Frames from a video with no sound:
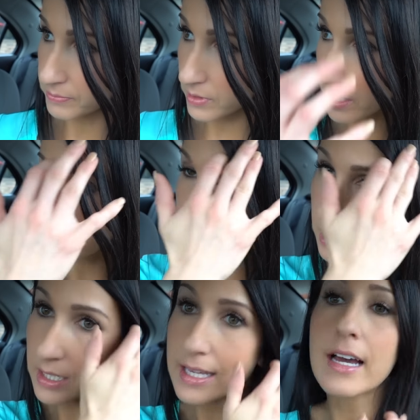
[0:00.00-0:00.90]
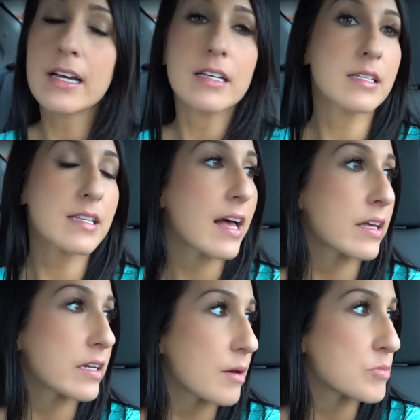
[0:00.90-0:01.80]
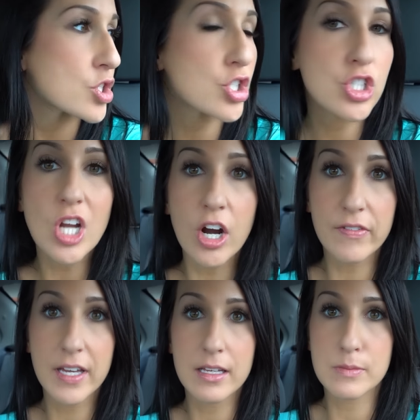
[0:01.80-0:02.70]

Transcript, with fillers: yeah, I'm gonna get a salad. I'm starving.